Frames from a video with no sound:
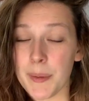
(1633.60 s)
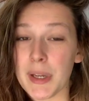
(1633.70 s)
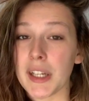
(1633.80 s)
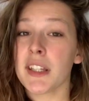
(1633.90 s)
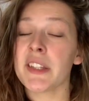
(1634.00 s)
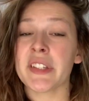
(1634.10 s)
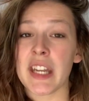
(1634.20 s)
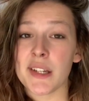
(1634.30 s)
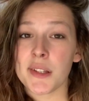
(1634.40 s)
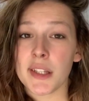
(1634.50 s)
Because of an
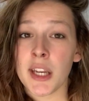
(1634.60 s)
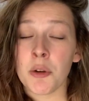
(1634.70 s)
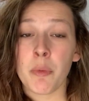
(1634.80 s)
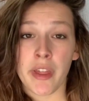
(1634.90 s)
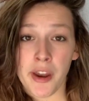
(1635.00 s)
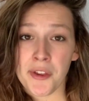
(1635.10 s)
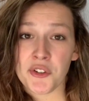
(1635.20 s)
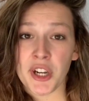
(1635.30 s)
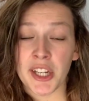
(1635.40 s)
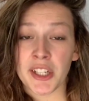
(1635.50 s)
incident with another
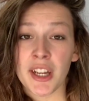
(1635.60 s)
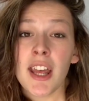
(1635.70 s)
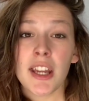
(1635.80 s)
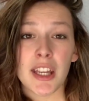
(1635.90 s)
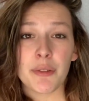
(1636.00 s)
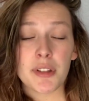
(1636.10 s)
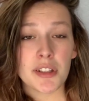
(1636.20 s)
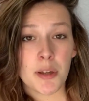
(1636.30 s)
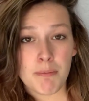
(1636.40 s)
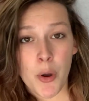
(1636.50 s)
trainer, he was
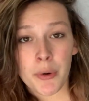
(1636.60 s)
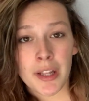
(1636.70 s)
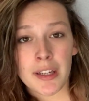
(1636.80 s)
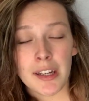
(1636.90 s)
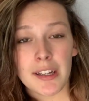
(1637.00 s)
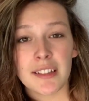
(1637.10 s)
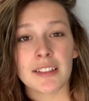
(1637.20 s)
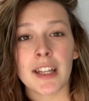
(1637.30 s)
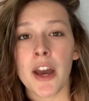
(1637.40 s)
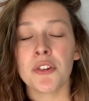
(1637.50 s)
demoted
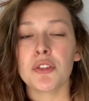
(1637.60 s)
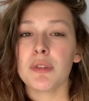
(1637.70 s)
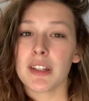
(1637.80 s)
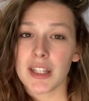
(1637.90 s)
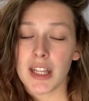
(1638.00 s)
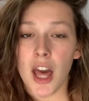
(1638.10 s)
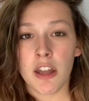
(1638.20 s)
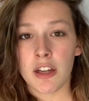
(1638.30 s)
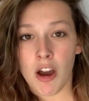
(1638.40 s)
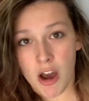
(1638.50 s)
down to a sea
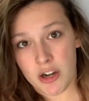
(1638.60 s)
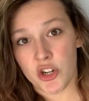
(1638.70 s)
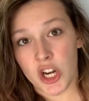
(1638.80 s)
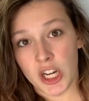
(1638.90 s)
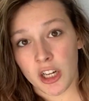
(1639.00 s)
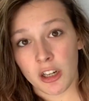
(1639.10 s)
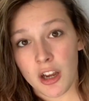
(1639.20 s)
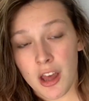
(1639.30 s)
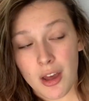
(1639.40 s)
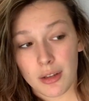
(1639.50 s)
lion and otter trainer.
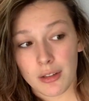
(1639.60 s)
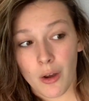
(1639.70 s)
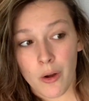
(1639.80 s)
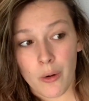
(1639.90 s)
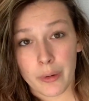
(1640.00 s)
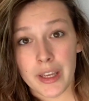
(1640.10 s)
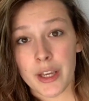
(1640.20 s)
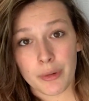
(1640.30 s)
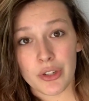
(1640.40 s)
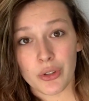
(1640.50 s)
So he
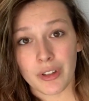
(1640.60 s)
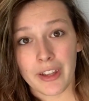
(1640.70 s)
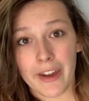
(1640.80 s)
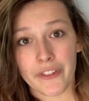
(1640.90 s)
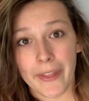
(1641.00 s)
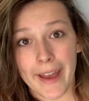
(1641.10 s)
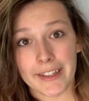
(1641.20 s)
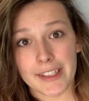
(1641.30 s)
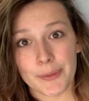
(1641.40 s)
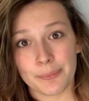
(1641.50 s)
quit shortly after
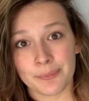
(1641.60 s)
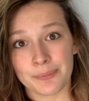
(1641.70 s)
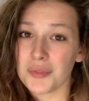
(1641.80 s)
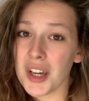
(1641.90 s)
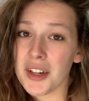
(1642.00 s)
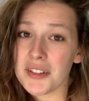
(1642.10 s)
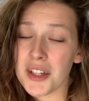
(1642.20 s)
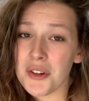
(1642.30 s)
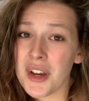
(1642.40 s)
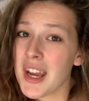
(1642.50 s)
that.
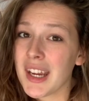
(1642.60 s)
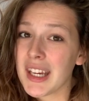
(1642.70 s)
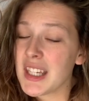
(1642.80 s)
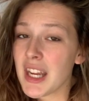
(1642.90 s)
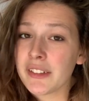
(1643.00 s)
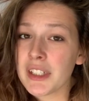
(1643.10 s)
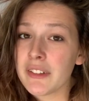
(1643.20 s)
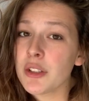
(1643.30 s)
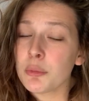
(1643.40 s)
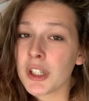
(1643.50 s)
Also, he never
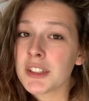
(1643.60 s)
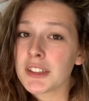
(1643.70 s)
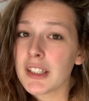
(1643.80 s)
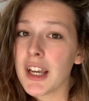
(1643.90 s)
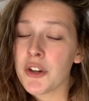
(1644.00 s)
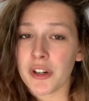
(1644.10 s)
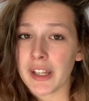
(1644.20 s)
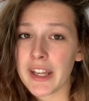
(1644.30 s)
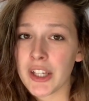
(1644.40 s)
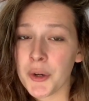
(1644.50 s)
even worked in
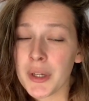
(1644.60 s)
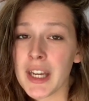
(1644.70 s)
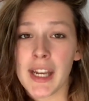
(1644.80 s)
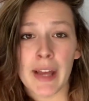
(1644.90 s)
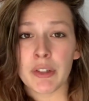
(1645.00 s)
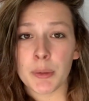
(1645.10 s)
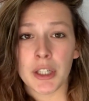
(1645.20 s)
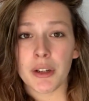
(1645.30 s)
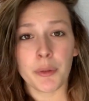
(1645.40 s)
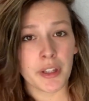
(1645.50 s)
Orlando. He never
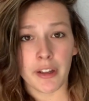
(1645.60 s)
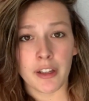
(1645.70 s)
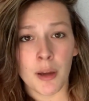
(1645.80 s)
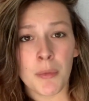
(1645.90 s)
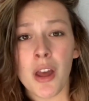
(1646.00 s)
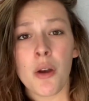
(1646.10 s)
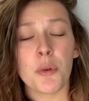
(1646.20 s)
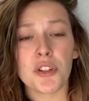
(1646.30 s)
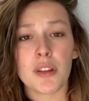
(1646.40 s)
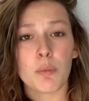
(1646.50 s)
worked with Tillicum,
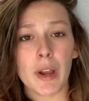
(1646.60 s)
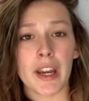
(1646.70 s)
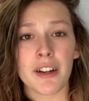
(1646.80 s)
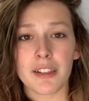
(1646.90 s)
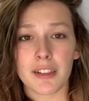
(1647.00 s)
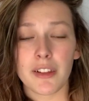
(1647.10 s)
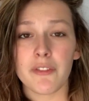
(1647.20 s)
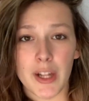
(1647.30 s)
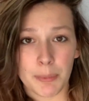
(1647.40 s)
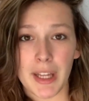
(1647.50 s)
which is where the
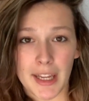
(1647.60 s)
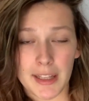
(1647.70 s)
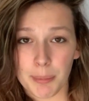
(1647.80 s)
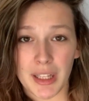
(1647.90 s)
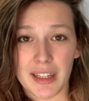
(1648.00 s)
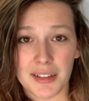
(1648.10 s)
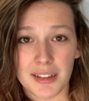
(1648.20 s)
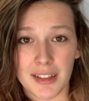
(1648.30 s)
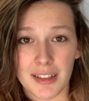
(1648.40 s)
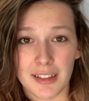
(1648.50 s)
film takes place.